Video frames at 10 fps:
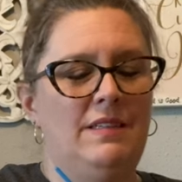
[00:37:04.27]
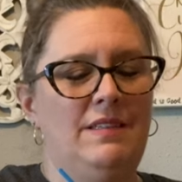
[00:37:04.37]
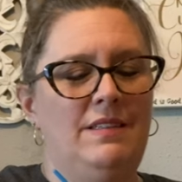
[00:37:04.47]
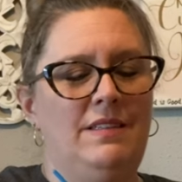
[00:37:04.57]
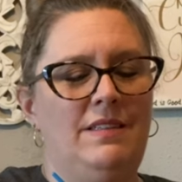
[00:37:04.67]
I
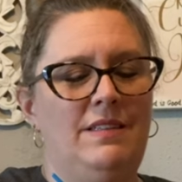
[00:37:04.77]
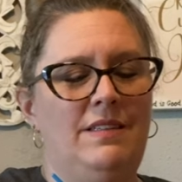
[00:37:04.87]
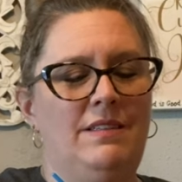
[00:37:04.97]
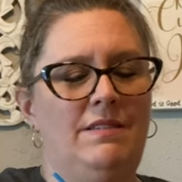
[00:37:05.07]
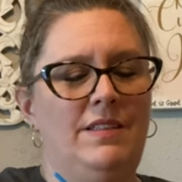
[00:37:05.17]

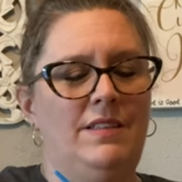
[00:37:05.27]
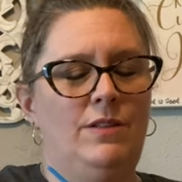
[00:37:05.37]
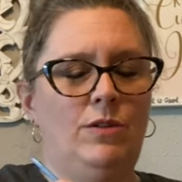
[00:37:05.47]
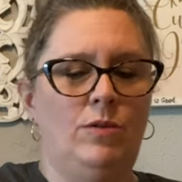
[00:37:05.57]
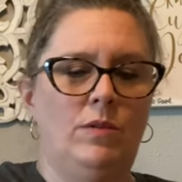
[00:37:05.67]
don't
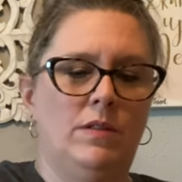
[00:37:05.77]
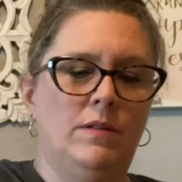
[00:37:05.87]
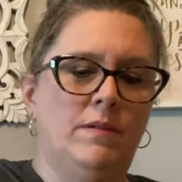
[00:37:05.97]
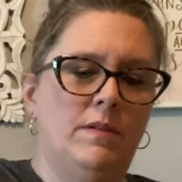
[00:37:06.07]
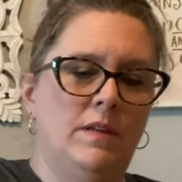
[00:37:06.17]
know.
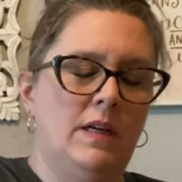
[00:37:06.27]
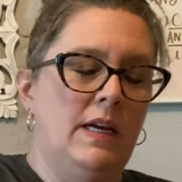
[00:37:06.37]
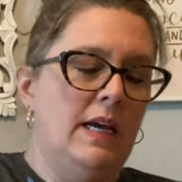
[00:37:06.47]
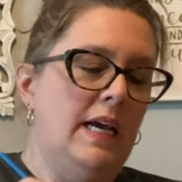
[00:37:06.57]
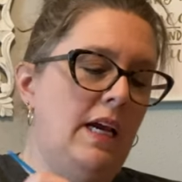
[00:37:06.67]

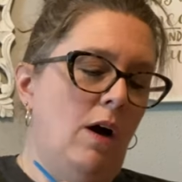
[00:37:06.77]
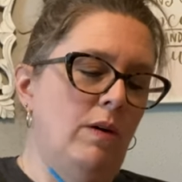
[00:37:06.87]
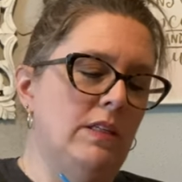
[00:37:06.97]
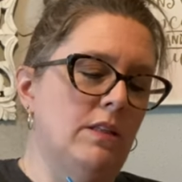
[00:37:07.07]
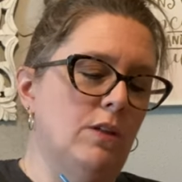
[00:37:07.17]
He
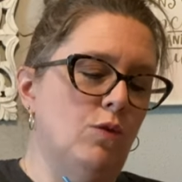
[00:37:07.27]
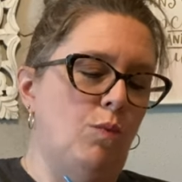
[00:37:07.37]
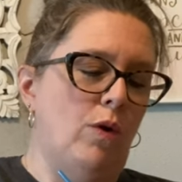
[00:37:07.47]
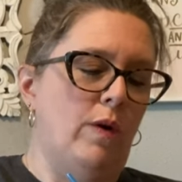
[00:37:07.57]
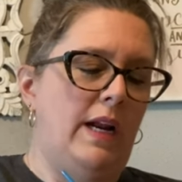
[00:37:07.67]
always looks
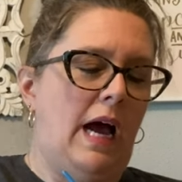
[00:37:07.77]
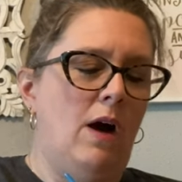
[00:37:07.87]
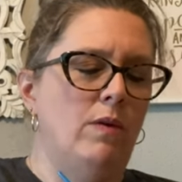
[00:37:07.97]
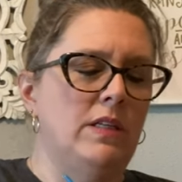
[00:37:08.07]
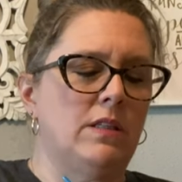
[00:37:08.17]
worried. I
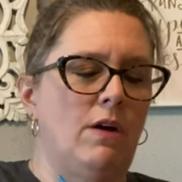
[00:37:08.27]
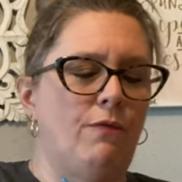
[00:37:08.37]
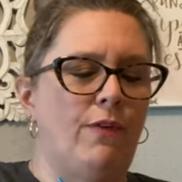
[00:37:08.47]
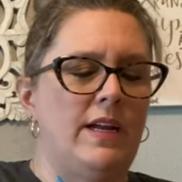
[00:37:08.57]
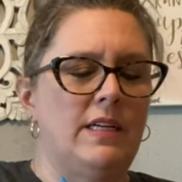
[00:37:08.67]
always
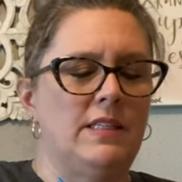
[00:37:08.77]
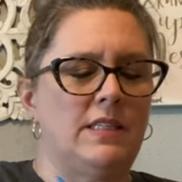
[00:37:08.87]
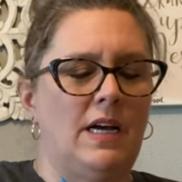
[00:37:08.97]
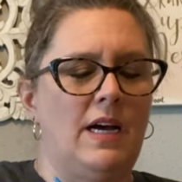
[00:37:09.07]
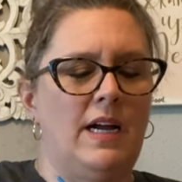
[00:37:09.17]
thought
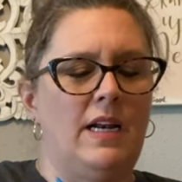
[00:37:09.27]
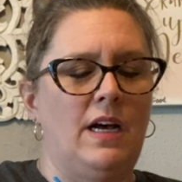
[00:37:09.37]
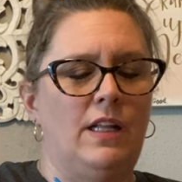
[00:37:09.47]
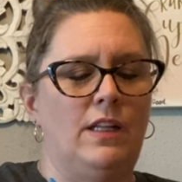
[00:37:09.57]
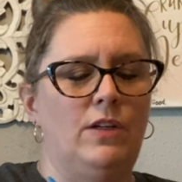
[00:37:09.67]

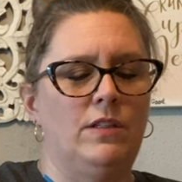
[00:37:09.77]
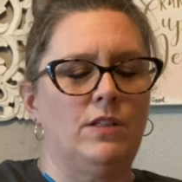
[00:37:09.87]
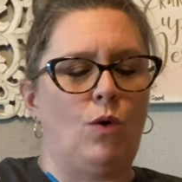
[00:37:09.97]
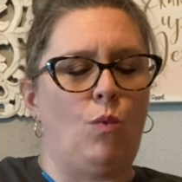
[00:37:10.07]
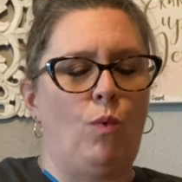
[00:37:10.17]
Frankenstein
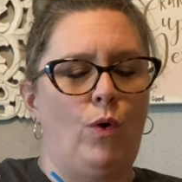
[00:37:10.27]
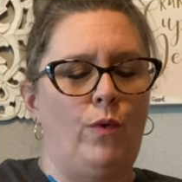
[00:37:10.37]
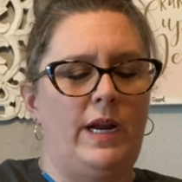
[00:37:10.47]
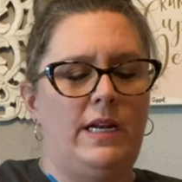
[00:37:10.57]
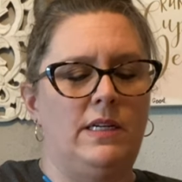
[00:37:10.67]
looked
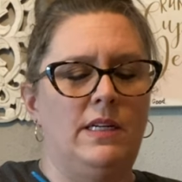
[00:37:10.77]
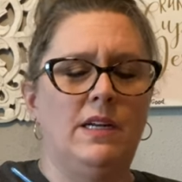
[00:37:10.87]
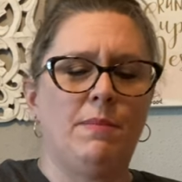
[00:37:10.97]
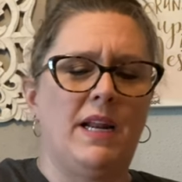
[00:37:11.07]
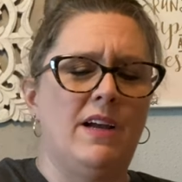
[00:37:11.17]
worried. Did
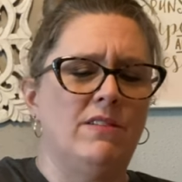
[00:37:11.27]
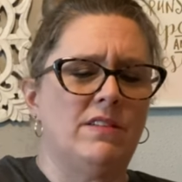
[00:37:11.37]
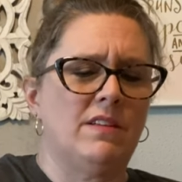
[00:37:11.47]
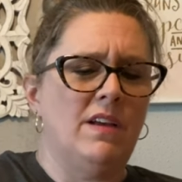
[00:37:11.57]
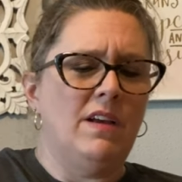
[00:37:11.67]
anybody
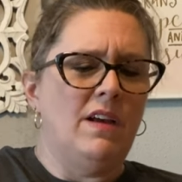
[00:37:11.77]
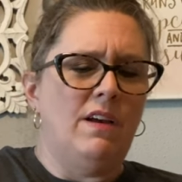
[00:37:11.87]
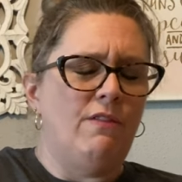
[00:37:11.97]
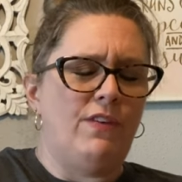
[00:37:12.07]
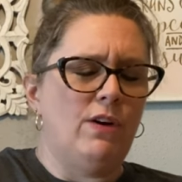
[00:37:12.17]
else
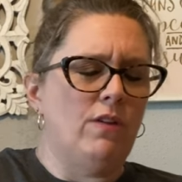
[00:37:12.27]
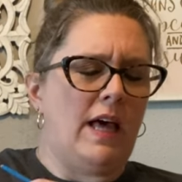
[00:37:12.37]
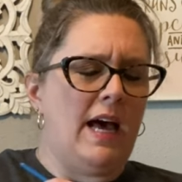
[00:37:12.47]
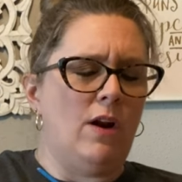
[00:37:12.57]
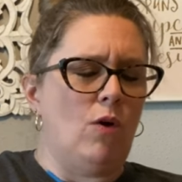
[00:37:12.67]
feel
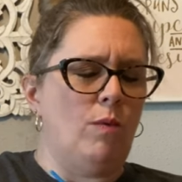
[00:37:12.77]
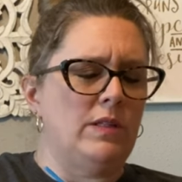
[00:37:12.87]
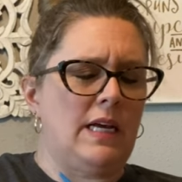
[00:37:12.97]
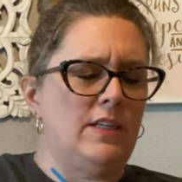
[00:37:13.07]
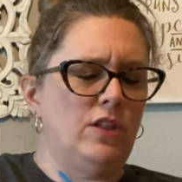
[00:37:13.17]
that or
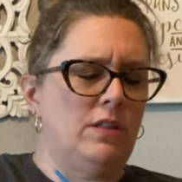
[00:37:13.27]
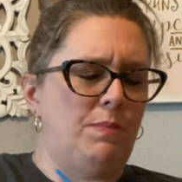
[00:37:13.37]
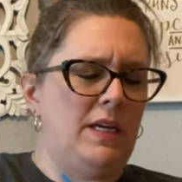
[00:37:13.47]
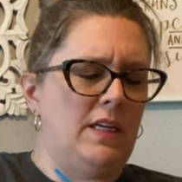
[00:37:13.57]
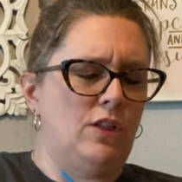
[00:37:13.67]
was I just
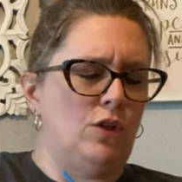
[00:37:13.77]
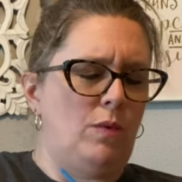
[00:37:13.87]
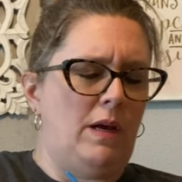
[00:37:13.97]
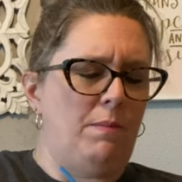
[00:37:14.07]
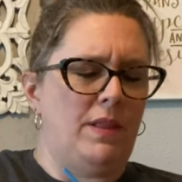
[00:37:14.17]
being too
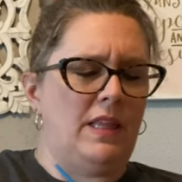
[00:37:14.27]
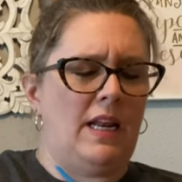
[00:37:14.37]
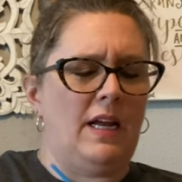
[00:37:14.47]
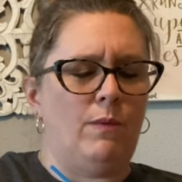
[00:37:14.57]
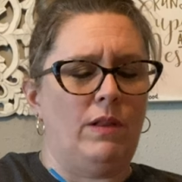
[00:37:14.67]

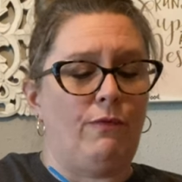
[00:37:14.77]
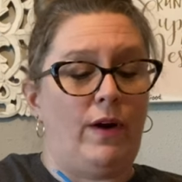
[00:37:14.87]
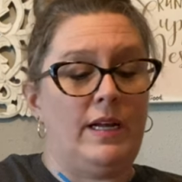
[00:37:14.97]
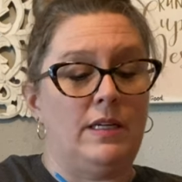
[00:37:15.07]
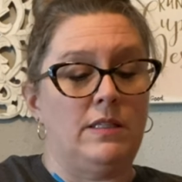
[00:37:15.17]
empathetic with
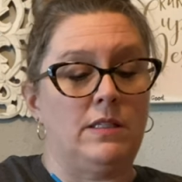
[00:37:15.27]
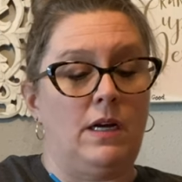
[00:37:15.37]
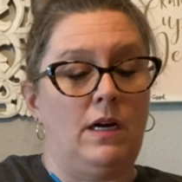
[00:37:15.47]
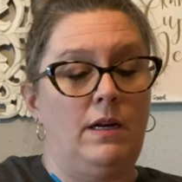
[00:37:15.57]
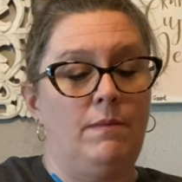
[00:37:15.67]

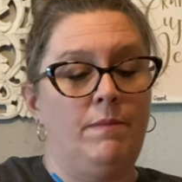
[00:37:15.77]
Frankenstein?